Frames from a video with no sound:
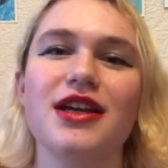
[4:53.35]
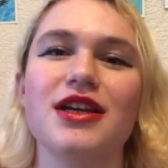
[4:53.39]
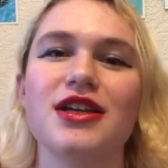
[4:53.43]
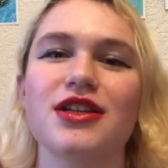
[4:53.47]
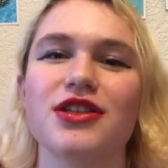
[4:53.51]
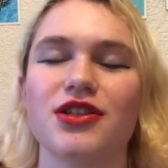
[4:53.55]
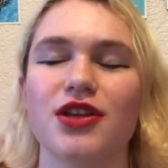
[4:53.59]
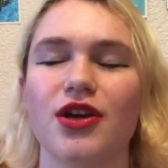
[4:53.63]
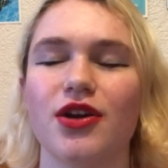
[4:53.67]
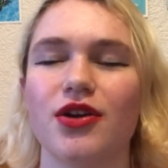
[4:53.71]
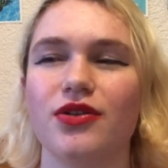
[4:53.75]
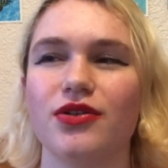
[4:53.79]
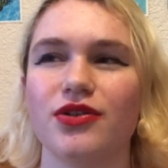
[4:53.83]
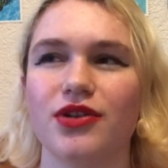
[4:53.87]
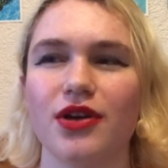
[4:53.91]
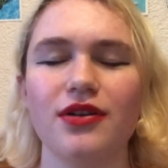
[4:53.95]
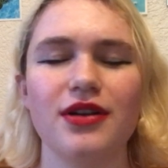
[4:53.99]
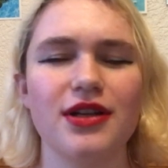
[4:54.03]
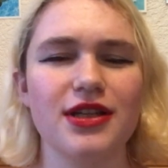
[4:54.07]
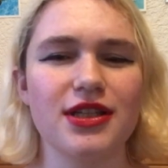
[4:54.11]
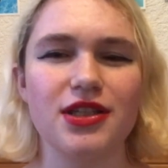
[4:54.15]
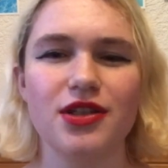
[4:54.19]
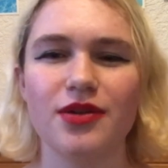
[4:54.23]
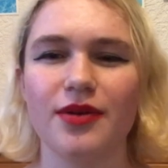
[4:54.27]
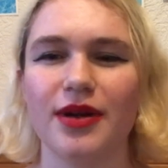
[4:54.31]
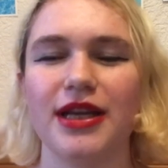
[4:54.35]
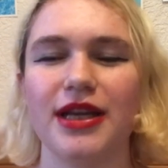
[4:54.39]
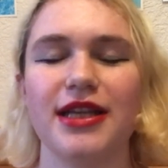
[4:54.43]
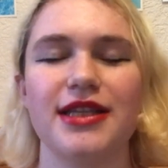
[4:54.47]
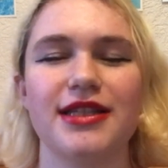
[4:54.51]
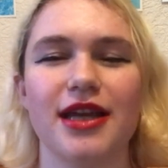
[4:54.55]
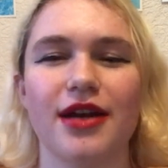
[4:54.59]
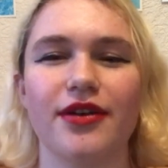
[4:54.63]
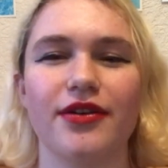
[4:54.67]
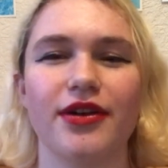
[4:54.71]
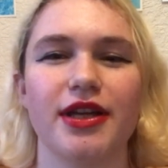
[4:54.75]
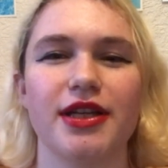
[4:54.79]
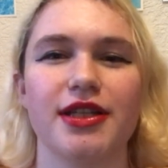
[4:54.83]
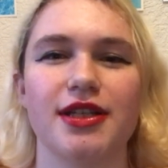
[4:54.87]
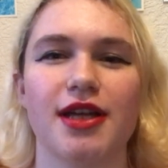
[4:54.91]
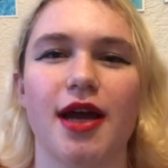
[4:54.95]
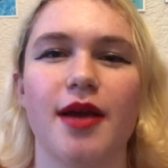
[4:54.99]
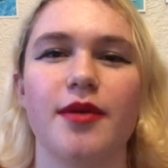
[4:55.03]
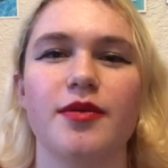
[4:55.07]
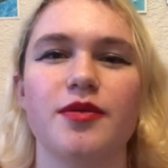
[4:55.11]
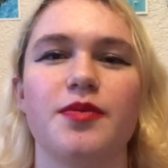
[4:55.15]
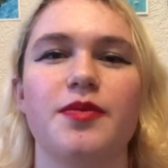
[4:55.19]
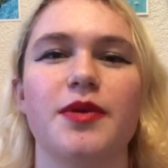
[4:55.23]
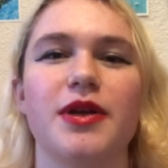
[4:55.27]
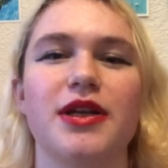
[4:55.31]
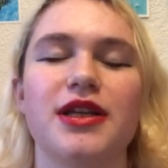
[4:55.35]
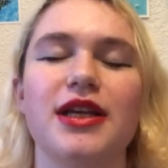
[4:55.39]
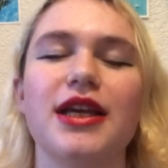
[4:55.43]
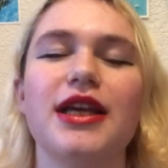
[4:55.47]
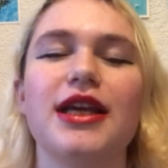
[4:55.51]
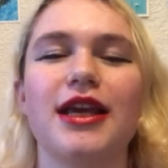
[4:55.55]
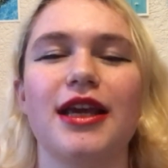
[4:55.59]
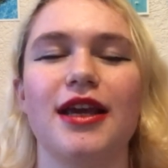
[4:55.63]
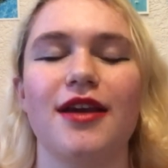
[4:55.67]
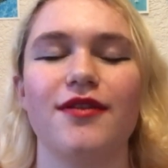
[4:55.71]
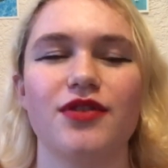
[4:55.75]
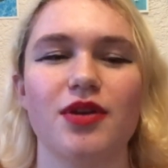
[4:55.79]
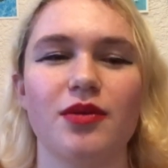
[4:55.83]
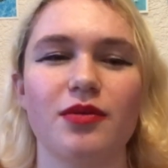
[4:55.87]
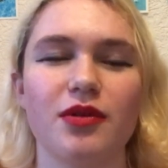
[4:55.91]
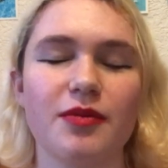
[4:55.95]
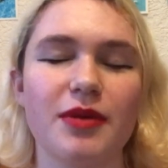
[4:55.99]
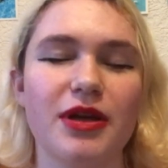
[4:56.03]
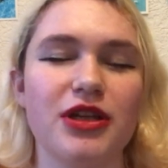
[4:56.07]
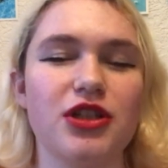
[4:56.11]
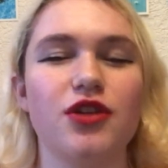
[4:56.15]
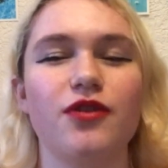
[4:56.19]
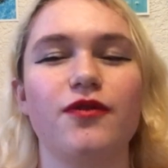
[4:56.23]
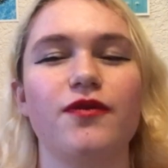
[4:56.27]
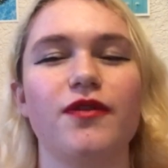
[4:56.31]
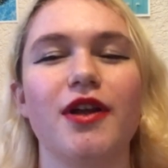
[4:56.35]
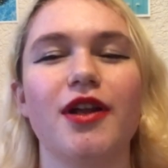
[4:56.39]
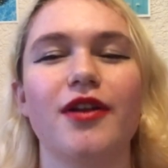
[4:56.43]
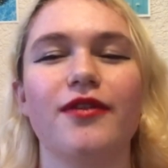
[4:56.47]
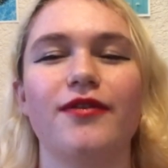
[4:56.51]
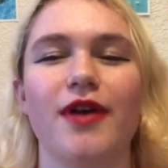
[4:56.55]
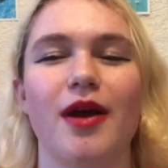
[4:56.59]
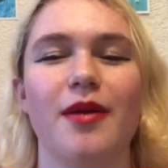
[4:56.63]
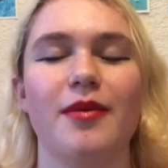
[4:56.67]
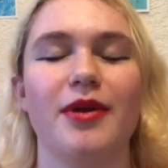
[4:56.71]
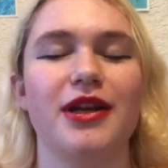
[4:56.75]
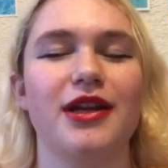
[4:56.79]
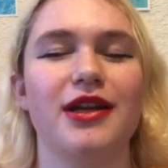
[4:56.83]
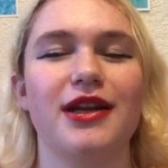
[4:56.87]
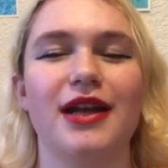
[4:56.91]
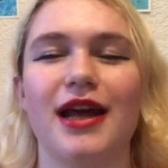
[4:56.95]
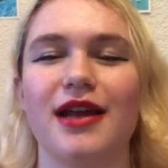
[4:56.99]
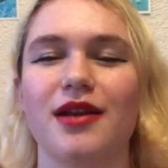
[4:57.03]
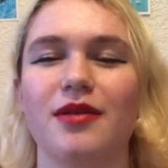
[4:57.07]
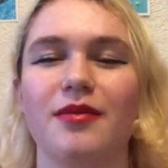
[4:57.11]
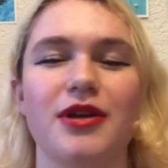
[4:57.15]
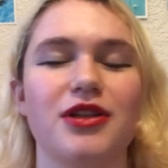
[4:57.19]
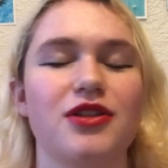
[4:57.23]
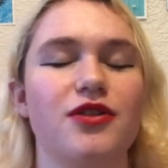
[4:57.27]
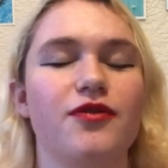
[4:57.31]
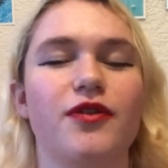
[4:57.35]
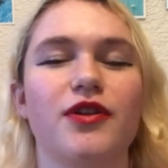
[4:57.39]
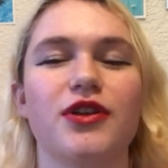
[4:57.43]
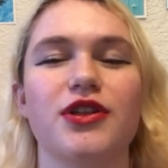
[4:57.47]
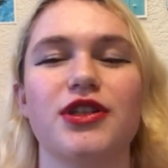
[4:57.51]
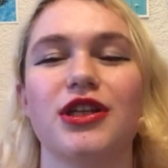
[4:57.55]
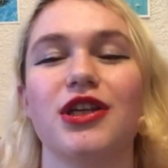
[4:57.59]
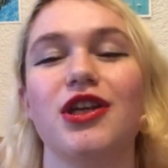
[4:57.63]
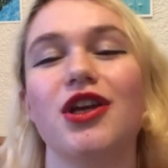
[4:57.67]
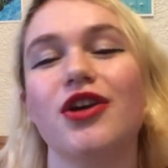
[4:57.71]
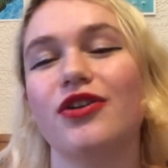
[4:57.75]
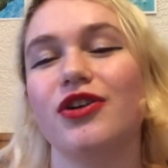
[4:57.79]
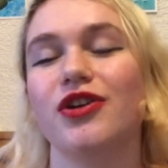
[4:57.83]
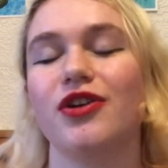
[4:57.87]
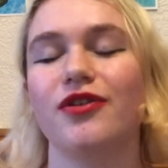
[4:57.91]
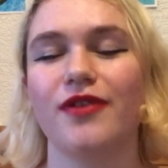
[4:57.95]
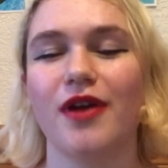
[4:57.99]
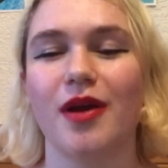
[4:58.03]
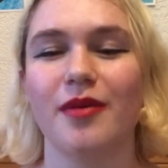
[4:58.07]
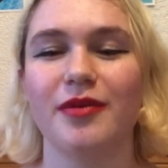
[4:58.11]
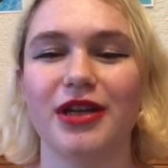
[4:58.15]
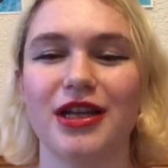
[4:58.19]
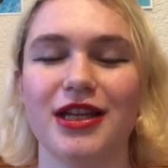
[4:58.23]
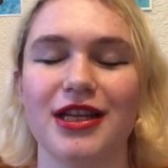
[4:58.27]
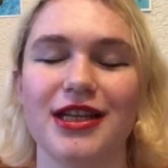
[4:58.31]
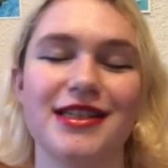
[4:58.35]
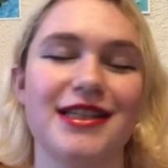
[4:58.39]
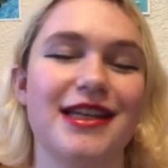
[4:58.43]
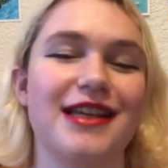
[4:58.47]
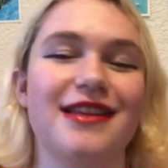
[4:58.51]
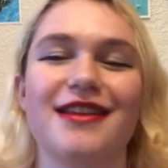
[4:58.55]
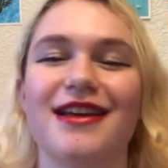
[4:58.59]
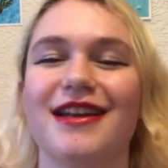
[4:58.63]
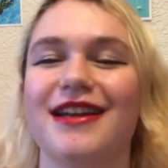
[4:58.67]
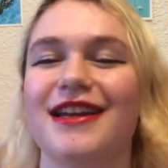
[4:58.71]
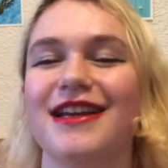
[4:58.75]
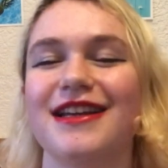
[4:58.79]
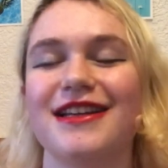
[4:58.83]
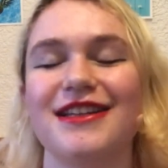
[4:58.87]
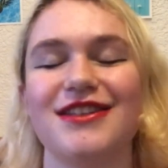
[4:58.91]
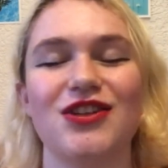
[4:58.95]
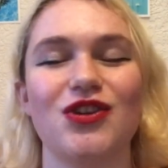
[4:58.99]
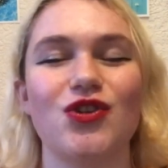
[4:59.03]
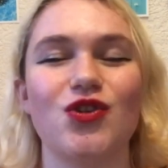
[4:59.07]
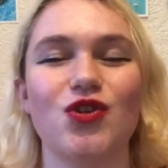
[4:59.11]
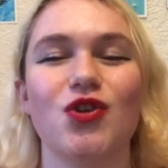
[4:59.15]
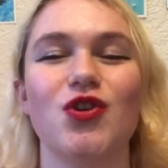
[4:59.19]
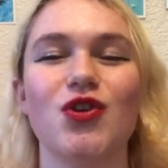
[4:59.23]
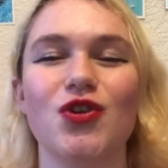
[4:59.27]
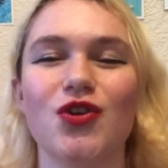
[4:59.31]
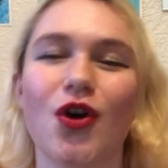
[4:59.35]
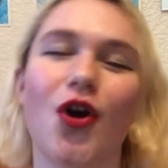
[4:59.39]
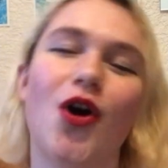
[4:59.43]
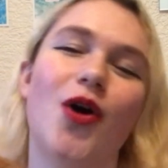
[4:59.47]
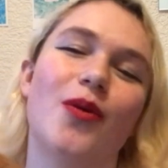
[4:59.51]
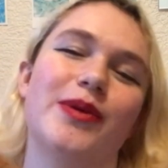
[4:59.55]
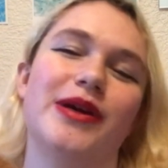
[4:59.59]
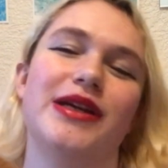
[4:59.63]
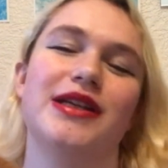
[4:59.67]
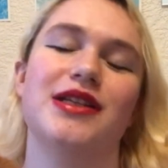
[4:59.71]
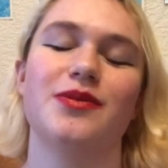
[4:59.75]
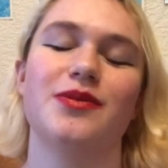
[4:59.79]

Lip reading: So don't listen to any stereotypes, but if something makes you feel feminine and it makes you feel secure in your femininity, then it is a good hobby to